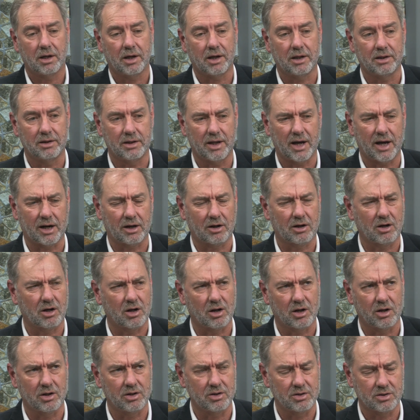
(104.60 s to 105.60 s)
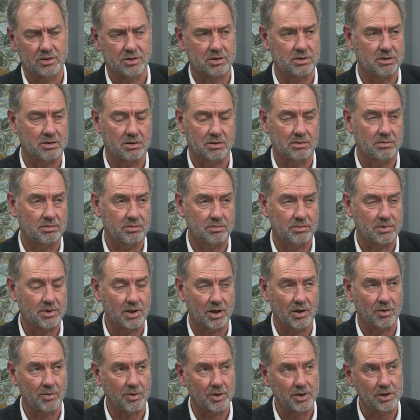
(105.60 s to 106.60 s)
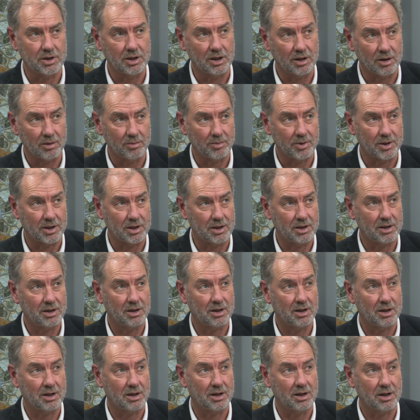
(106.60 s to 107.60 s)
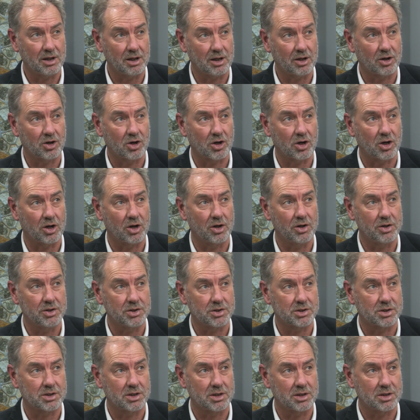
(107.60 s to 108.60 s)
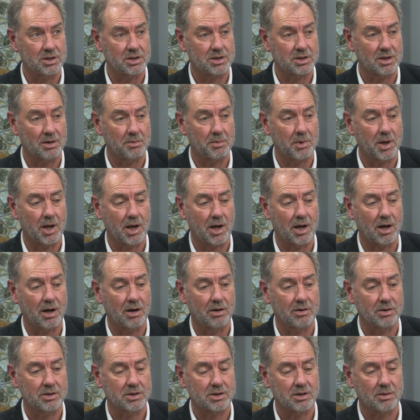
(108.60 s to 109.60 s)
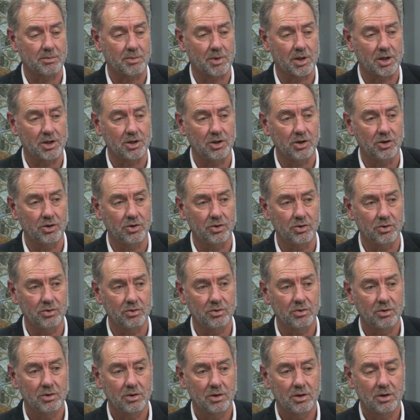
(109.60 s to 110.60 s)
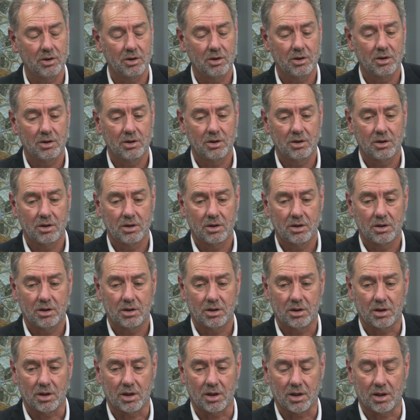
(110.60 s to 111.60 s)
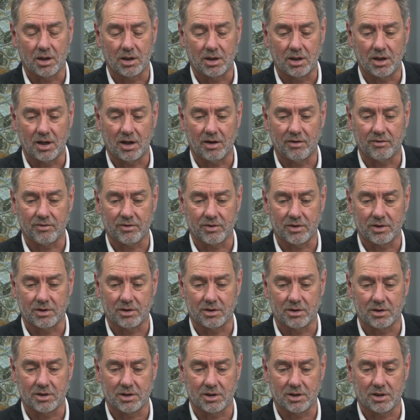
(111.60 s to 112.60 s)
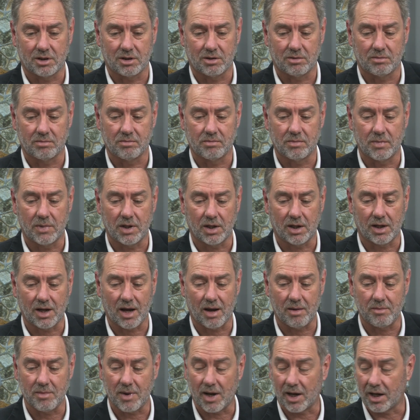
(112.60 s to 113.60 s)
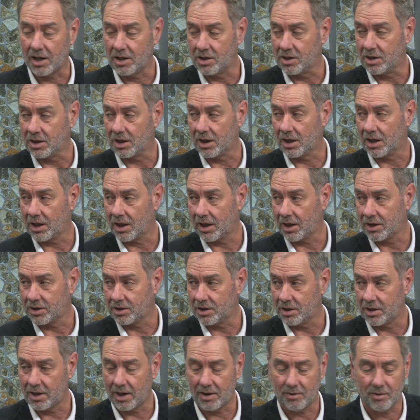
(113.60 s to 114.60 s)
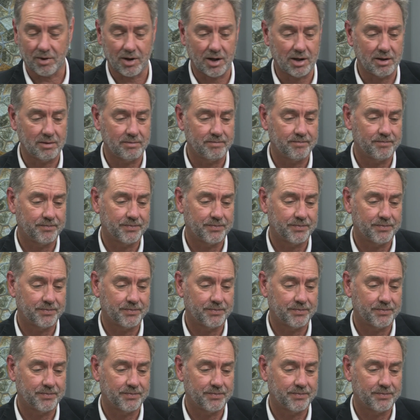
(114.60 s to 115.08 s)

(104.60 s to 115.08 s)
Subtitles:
And that closed, I don't know what year, but it closed, and somehow someone knew Nev, and it came back into the collection that way.